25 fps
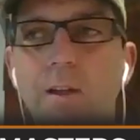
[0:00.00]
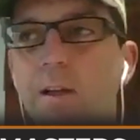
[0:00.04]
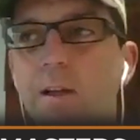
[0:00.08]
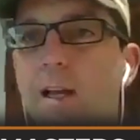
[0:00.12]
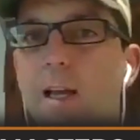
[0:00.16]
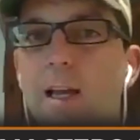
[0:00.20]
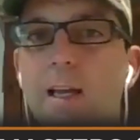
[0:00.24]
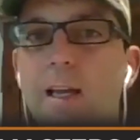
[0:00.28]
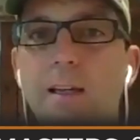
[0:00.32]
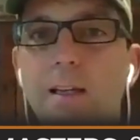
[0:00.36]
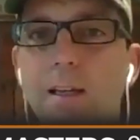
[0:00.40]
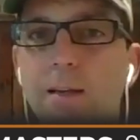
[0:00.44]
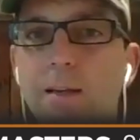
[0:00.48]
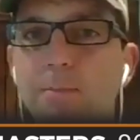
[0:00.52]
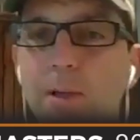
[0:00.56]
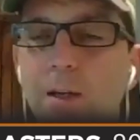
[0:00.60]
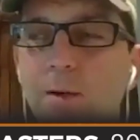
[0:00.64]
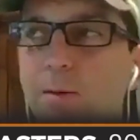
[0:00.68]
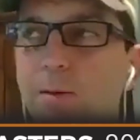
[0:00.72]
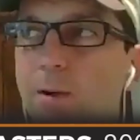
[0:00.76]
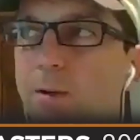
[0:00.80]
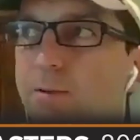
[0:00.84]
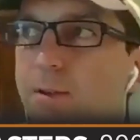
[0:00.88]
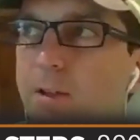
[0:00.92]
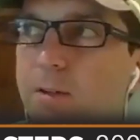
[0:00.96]
Hey, give me a
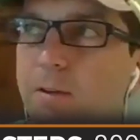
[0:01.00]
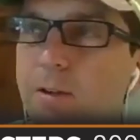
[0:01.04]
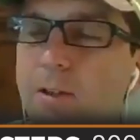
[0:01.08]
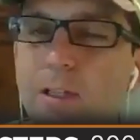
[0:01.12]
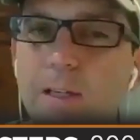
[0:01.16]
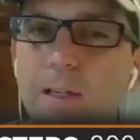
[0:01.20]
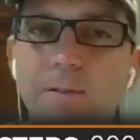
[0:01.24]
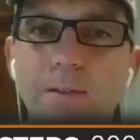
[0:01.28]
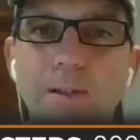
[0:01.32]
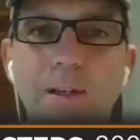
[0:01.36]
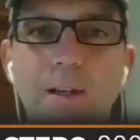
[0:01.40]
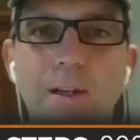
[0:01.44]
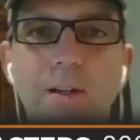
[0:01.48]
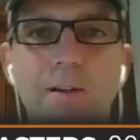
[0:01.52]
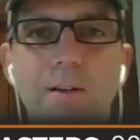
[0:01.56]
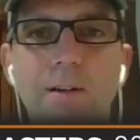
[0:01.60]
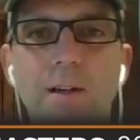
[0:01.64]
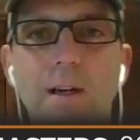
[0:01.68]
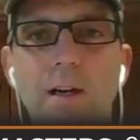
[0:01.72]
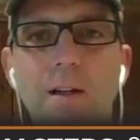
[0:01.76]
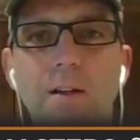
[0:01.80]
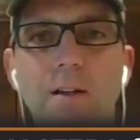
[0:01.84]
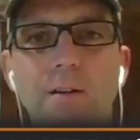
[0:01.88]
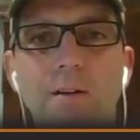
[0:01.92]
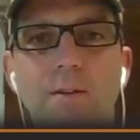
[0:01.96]
review. I'll give you
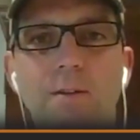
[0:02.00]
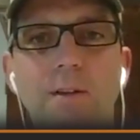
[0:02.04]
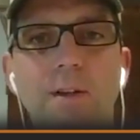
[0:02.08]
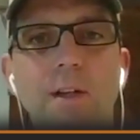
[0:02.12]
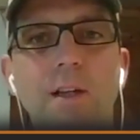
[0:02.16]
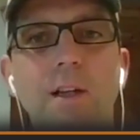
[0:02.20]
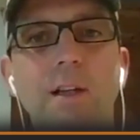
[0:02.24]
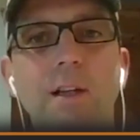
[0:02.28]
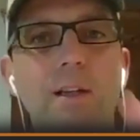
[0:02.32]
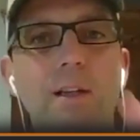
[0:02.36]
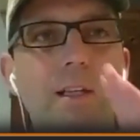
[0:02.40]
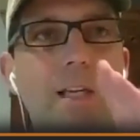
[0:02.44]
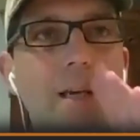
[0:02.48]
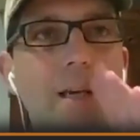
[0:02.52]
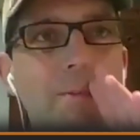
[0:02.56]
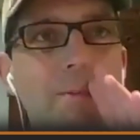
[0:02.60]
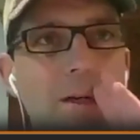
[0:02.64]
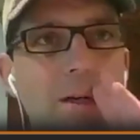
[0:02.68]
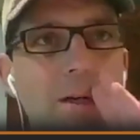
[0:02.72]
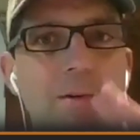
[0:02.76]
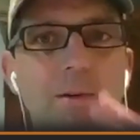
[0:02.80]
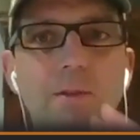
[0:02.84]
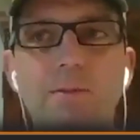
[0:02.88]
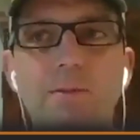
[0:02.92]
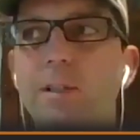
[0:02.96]
$100. Give me
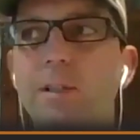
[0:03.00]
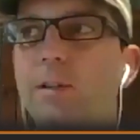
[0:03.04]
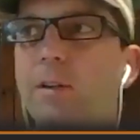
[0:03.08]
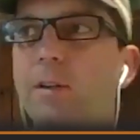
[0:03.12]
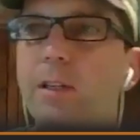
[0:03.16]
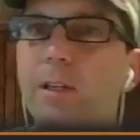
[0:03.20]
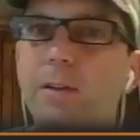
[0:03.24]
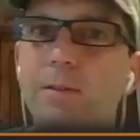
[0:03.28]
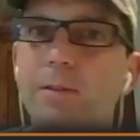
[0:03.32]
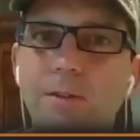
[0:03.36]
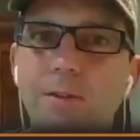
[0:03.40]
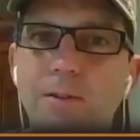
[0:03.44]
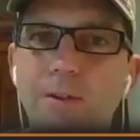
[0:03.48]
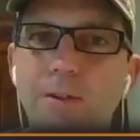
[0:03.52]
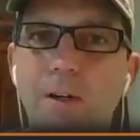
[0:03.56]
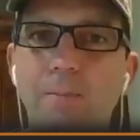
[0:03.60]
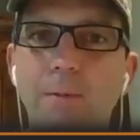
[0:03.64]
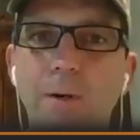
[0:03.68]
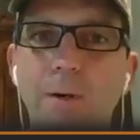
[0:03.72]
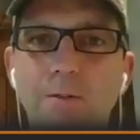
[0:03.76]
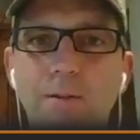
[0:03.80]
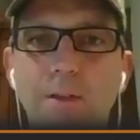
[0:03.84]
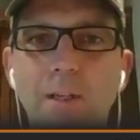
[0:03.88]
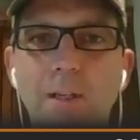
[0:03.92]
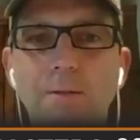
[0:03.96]
a review. I'll give you a
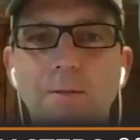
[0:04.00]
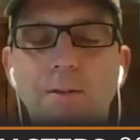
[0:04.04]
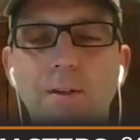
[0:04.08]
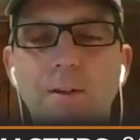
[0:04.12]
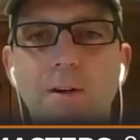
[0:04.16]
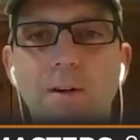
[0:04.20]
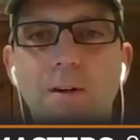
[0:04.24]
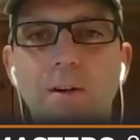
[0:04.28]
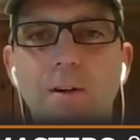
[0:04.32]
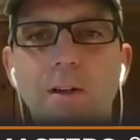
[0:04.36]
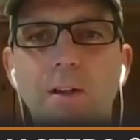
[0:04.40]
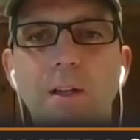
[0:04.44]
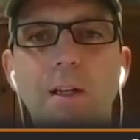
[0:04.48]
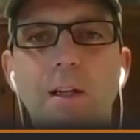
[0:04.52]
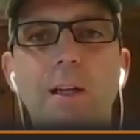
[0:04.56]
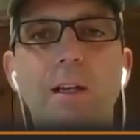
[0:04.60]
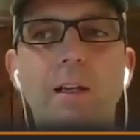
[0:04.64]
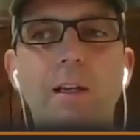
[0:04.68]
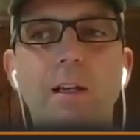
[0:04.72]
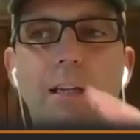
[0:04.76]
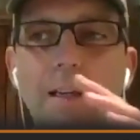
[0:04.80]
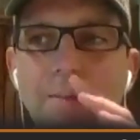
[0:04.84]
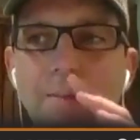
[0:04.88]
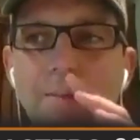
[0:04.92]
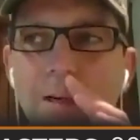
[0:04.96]
Starbucks gift card.
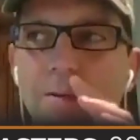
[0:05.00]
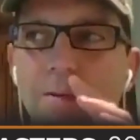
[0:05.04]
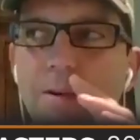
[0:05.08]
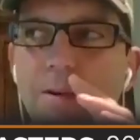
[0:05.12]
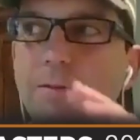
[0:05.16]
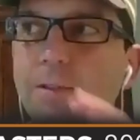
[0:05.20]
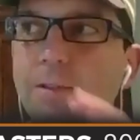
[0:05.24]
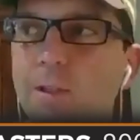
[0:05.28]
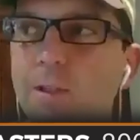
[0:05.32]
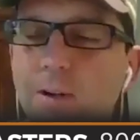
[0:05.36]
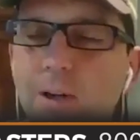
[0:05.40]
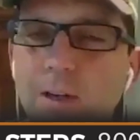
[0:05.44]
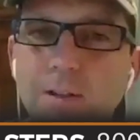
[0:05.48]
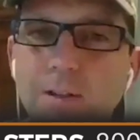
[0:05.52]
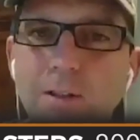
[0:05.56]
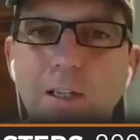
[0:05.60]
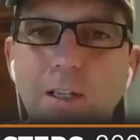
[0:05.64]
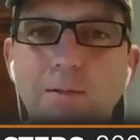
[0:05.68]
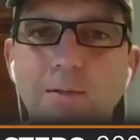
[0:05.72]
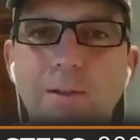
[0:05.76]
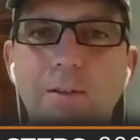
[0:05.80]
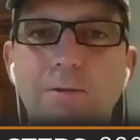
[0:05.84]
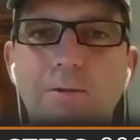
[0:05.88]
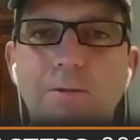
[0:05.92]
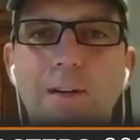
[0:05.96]
Give me a review. I'll
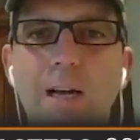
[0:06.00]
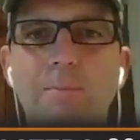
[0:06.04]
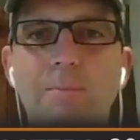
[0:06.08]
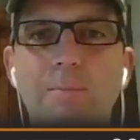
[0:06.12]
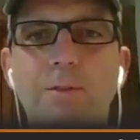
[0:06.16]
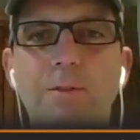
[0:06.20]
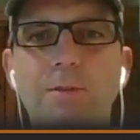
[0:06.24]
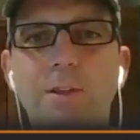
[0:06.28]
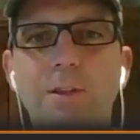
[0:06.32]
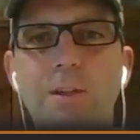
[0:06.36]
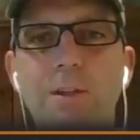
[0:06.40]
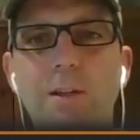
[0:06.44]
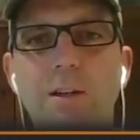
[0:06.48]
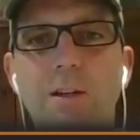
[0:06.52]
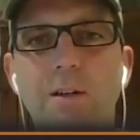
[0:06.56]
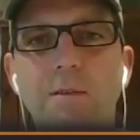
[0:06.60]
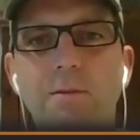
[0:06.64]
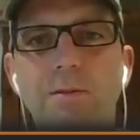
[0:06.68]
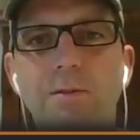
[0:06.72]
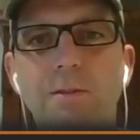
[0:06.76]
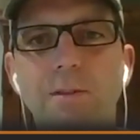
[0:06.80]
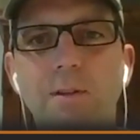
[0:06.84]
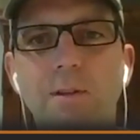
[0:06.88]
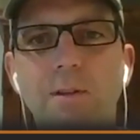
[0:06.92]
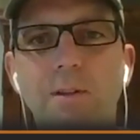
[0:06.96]
give you 5%
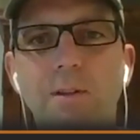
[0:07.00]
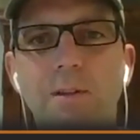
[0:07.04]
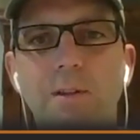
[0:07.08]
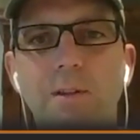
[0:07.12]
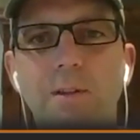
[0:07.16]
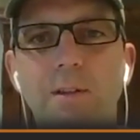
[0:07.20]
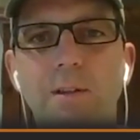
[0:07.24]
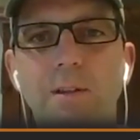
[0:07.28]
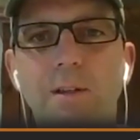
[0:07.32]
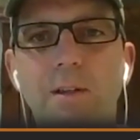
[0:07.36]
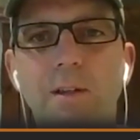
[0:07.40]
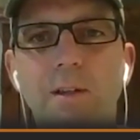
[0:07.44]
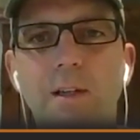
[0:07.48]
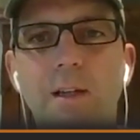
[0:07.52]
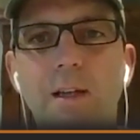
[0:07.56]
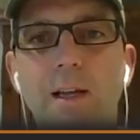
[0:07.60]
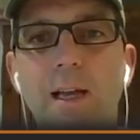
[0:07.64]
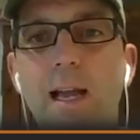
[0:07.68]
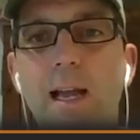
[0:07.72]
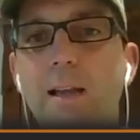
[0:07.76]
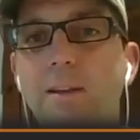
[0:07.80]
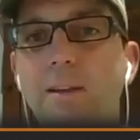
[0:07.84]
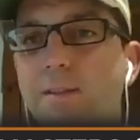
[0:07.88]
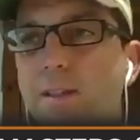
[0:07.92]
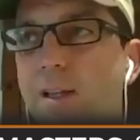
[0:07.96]
off.
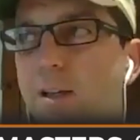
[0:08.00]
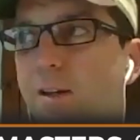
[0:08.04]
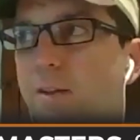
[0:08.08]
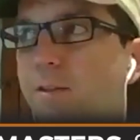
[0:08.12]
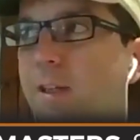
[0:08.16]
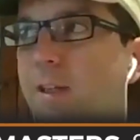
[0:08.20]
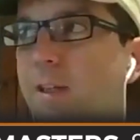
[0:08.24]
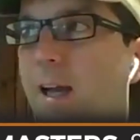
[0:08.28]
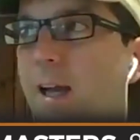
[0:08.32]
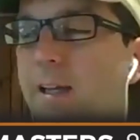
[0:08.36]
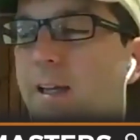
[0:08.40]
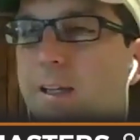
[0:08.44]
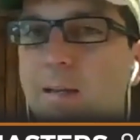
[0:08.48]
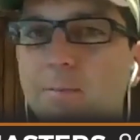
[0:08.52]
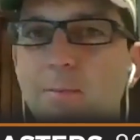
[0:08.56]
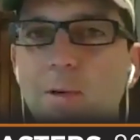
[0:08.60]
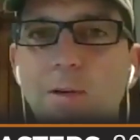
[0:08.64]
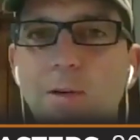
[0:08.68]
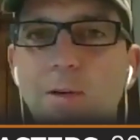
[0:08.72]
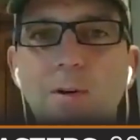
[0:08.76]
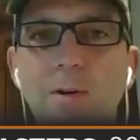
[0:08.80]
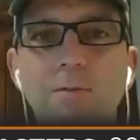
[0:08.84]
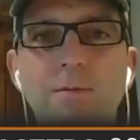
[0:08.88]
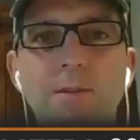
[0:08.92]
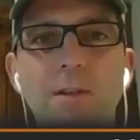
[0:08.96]
Hey, sales guy, give me
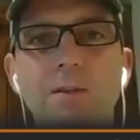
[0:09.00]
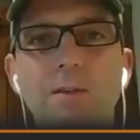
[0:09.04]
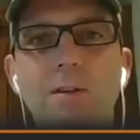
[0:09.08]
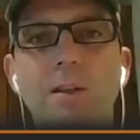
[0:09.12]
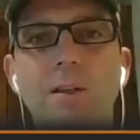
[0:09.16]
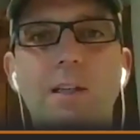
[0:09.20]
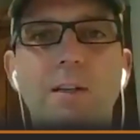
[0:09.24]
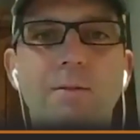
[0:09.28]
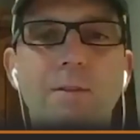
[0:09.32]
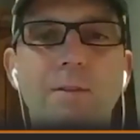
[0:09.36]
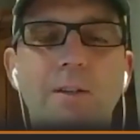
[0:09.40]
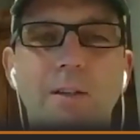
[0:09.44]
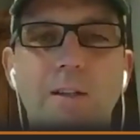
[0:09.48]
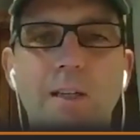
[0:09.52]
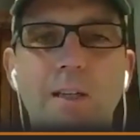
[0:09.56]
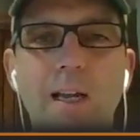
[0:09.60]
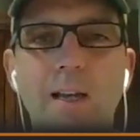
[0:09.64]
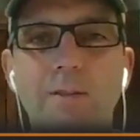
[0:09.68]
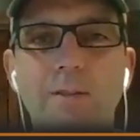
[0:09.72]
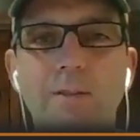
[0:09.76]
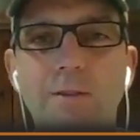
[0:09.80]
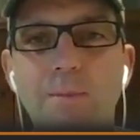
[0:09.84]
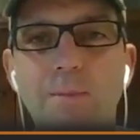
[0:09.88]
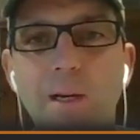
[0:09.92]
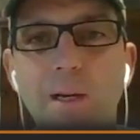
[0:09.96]
a review. I'll give you a
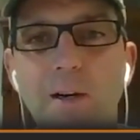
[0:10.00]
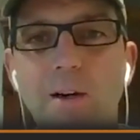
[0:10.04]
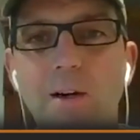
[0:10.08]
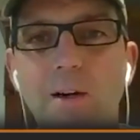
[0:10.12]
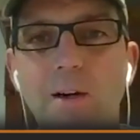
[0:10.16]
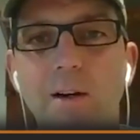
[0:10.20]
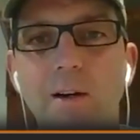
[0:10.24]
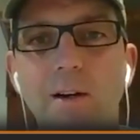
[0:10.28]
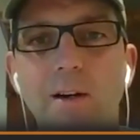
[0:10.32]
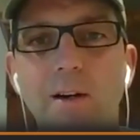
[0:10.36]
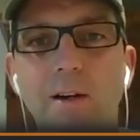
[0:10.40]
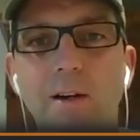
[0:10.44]
case of beer.